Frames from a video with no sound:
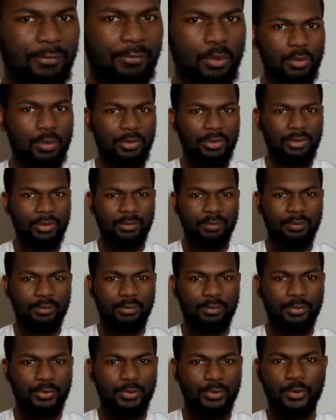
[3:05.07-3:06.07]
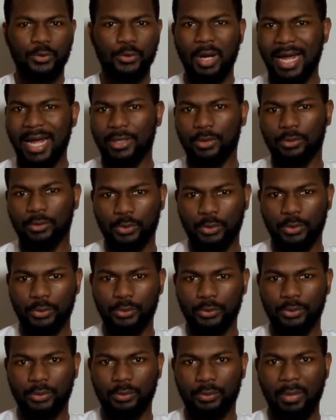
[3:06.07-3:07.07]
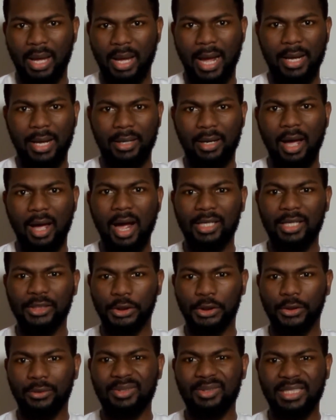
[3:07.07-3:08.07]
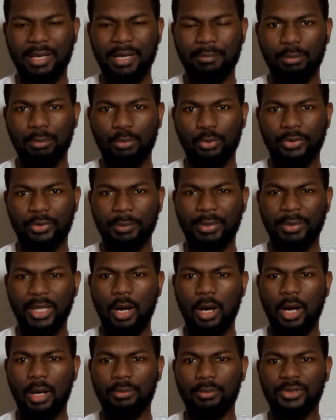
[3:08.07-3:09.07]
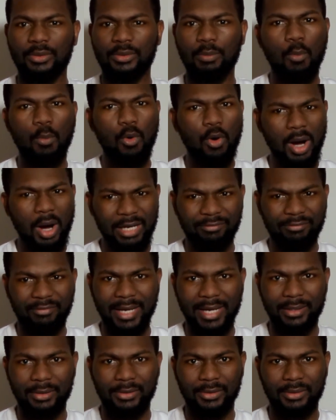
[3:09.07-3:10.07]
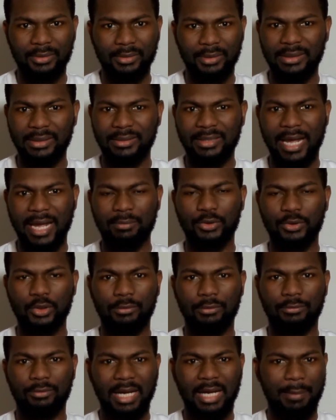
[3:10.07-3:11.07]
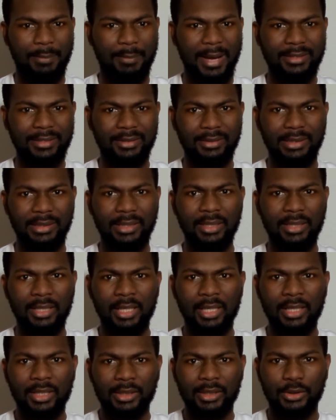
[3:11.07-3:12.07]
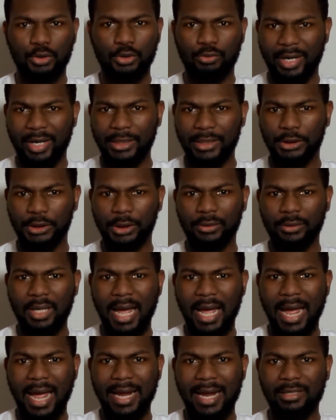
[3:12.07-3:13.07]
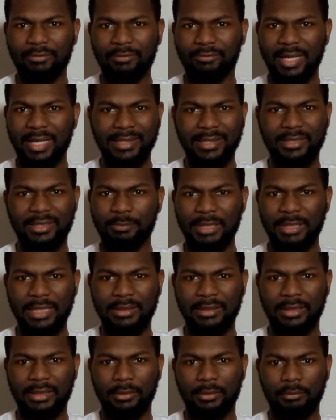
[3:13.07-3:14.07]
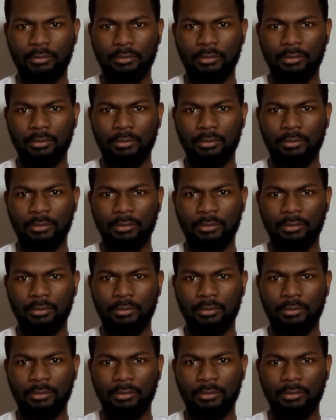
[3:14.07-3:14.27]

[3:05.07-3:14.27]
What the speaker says: forward to adulthood, and our short term memory becomes more advanced in terms of capacity, duration, and flexibility.